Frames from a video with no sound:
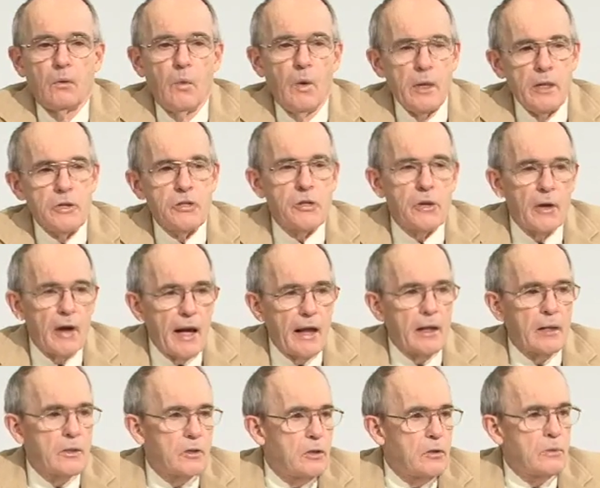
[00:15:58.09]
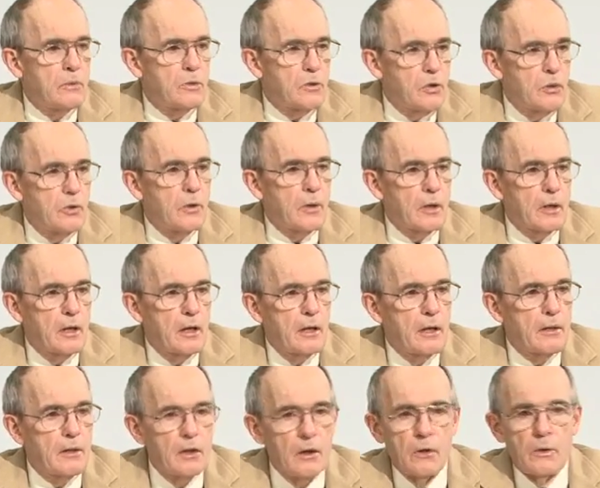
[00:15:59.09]
what is your attitude toward
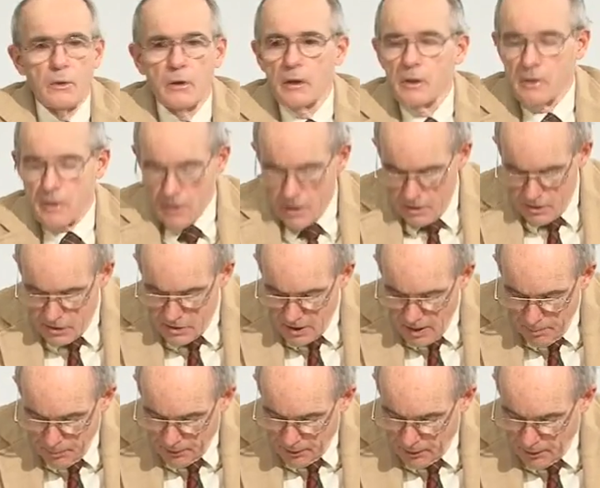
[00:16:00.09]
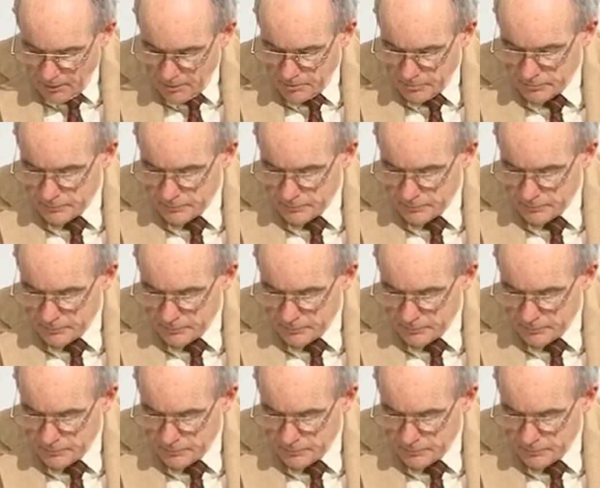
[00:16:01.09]
the Lord's Supper?